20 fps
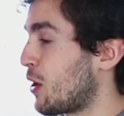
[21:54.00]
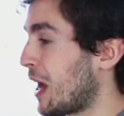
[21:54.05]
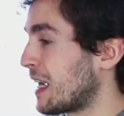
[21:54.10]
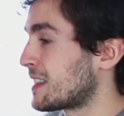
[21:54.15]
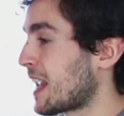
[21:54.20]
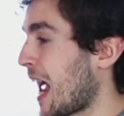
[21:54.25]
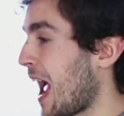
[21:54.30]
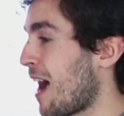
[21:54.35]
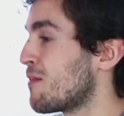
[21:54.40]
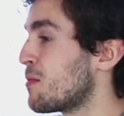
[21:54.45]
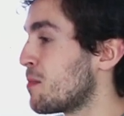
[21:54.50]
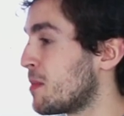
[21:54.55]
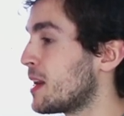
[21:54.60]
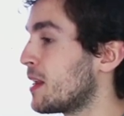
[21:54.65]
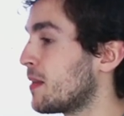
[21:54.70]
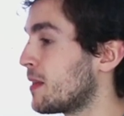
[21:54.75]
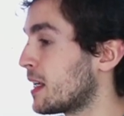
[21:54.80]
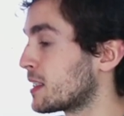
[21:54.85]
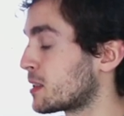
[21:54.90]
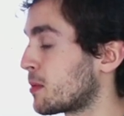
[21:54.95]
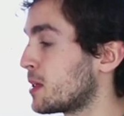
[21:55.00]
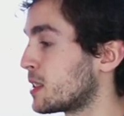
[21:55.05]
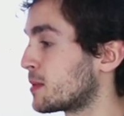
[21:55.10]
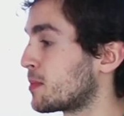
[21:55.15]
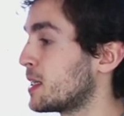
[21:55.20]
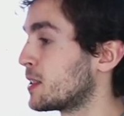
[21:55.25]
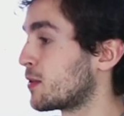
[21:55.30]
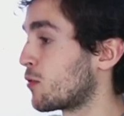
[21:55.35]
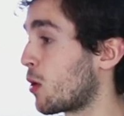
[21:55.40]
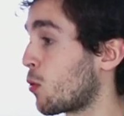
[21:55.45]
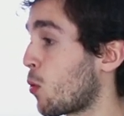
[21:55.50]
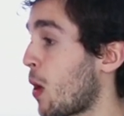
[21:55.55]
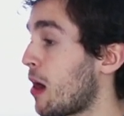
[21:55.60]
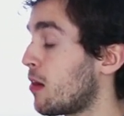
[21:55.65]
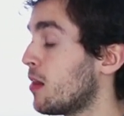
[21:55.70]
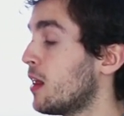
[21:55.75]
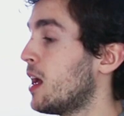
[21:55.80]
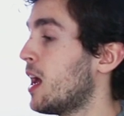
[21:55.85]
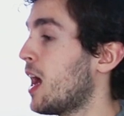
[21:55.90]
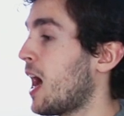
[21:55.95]
if you guys haven't been in the SMMA space for a
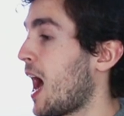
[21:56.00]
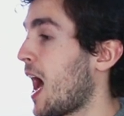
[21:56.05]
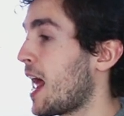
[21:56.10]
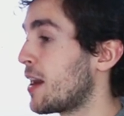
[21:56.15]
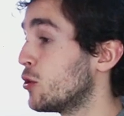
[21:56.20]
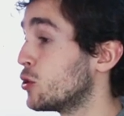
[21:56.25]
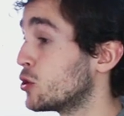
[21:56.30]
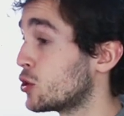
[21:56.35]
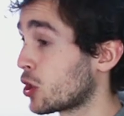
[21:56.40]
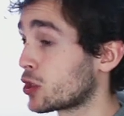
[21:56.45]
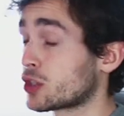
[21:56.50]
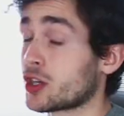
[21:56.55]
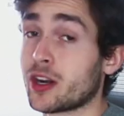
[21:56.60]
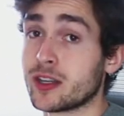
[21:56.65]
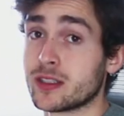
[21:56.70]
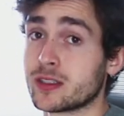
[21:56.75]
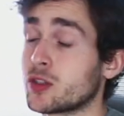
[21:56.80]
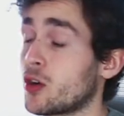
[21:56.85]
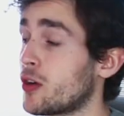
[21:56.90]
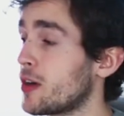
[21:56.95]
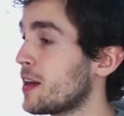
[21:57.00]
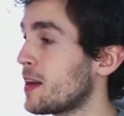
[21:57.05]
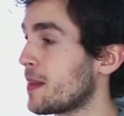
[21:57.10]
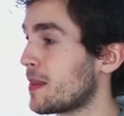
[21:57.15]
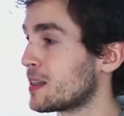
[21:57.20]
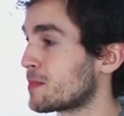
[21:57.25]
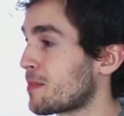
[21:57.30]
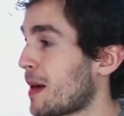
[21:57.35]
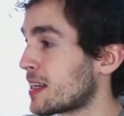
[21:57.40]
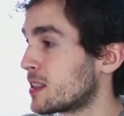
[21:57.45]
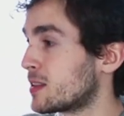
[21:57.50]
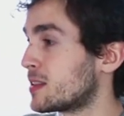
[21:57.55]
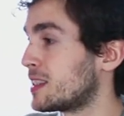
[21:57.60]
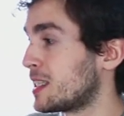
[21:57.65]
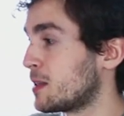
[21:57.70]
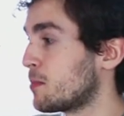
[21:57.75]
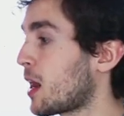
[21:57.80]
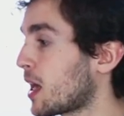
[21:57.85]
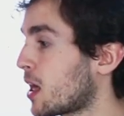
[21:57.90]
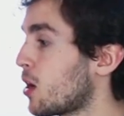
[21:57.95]
while and you're just getting started, this might
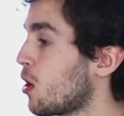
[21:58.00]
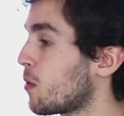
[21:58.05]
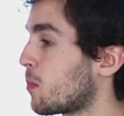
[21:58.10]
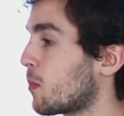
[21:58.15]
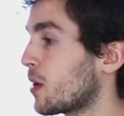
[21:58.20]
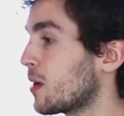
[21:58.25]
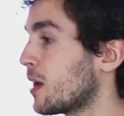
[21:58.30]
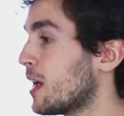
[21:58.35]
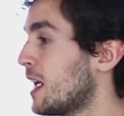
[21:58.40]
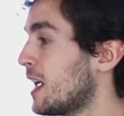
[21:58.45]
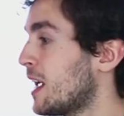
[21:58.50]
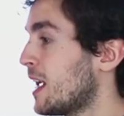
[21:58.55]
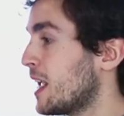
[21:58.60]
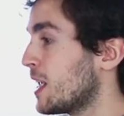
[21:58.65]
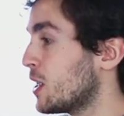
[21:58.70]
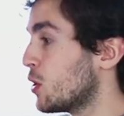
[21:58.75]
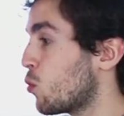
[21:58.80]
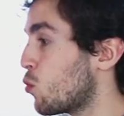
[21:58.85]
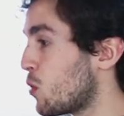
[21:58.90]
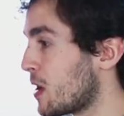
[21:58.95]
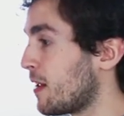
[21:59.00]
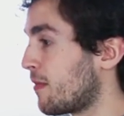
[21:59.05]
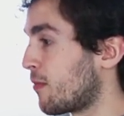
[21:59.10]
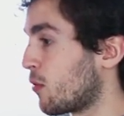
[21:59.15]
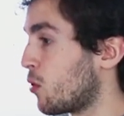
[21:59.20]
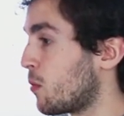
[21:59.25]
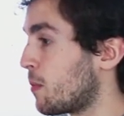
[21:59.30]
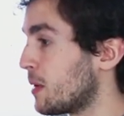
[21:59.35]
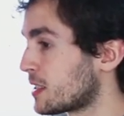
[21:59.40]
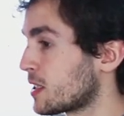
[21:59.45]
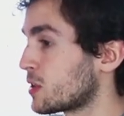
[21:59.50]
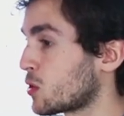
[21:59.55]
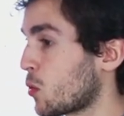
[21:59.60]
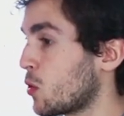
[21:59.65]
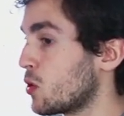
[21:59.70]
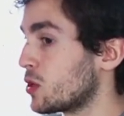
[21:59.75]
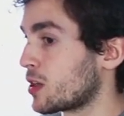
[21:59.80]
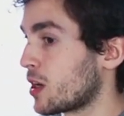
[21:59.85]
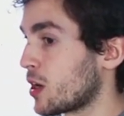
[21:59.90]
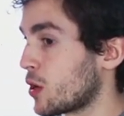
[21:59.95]
seem like a lot, but you know, really for business
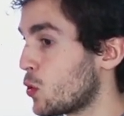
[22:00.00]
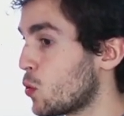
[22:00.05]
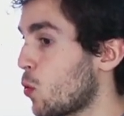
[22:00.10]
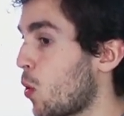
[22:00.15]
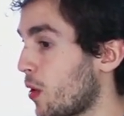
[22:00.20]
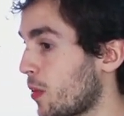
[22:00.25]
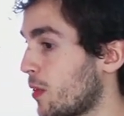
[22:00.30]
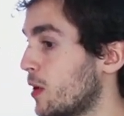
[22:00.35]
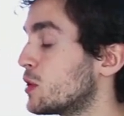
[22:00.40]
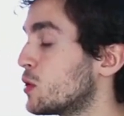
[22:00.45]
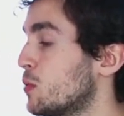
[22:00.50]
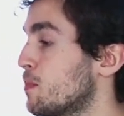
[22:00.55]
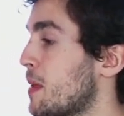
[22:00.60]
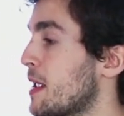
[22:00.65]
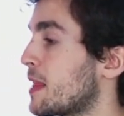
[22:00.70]
owners, you are there to